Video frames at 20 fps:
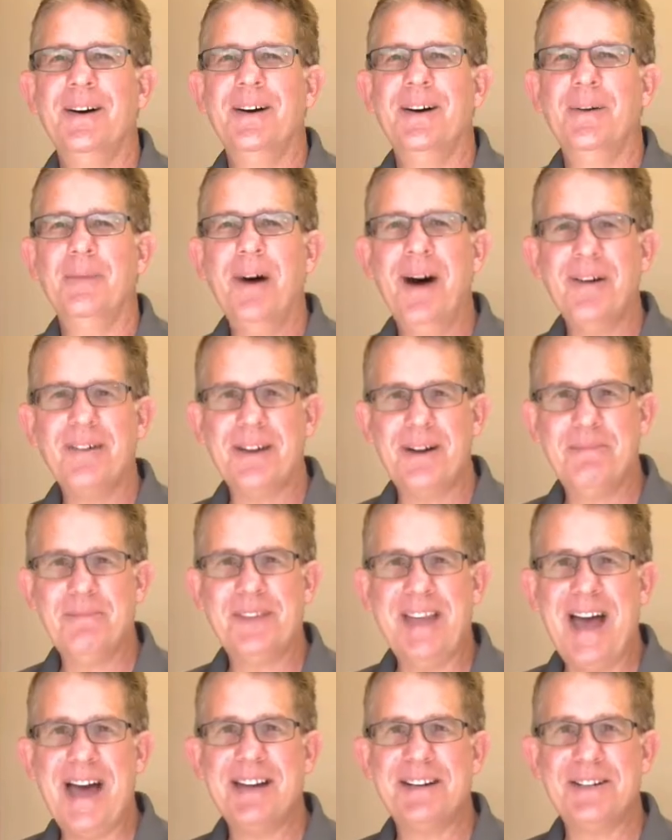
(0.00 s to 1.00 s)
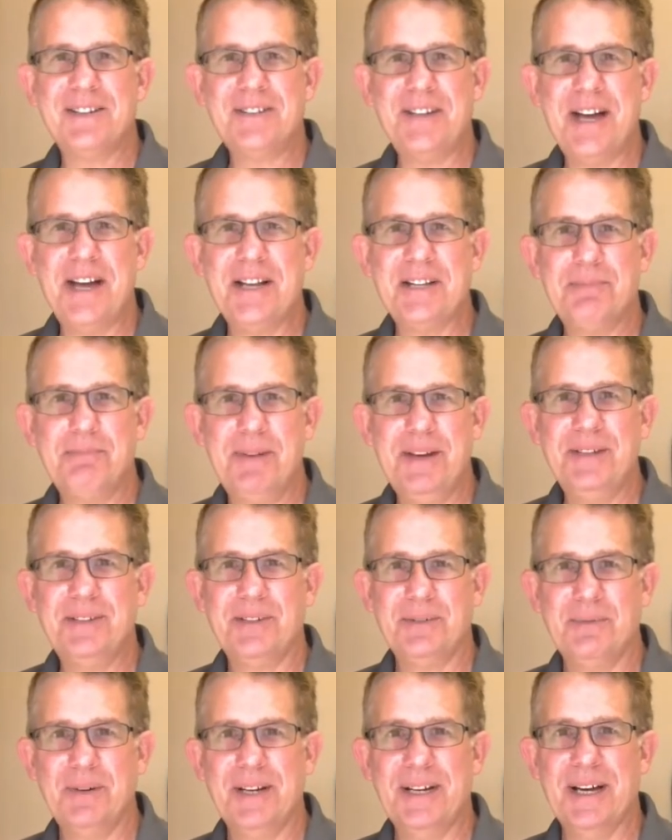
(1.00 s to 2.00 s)
Welcome to Honest John's
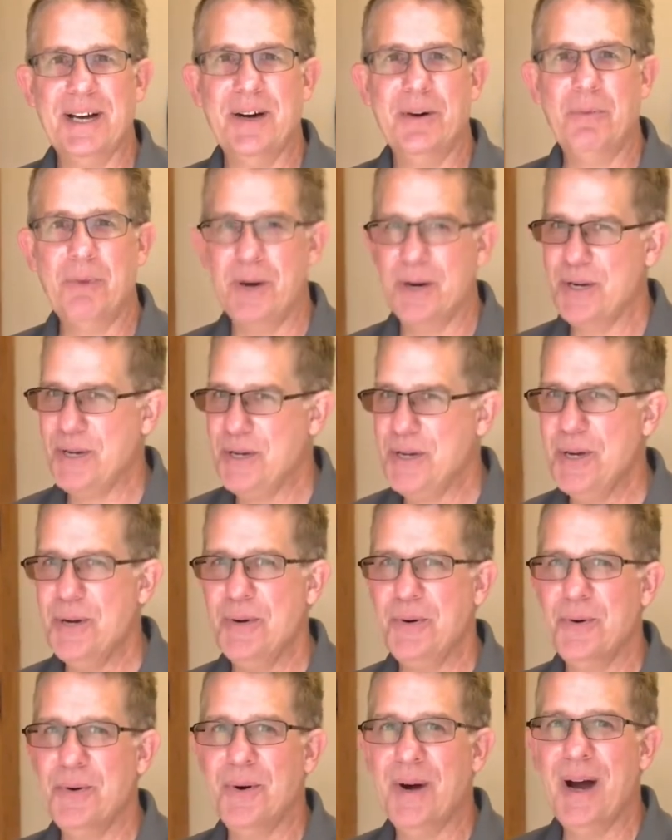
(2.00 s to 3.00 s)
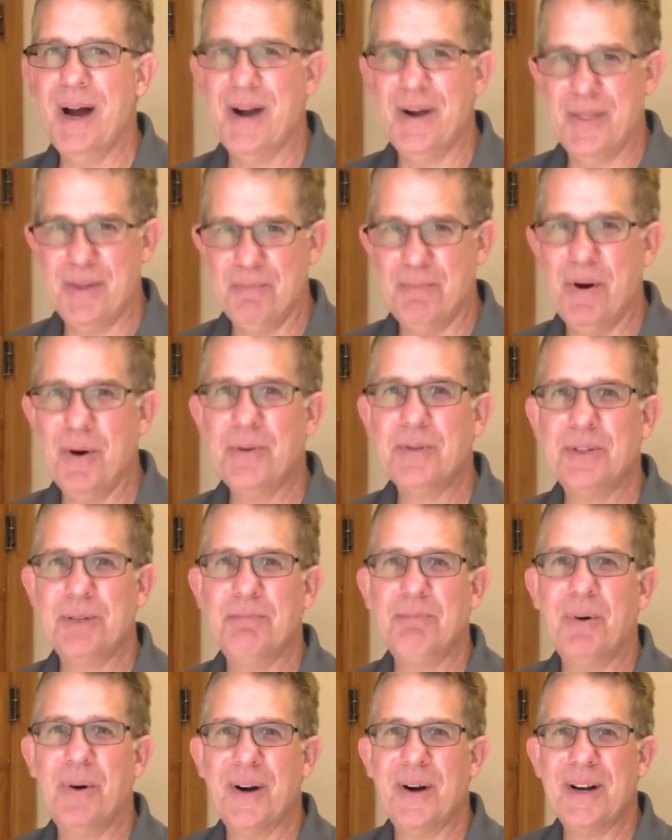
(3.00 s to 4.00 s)
Pizzeria, where you are the most
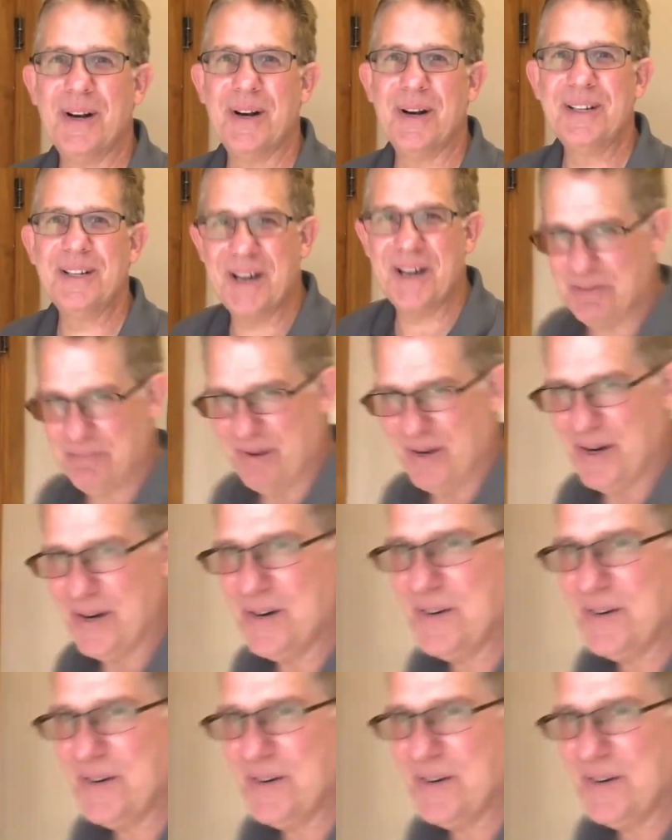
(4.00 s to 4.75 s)
important customer.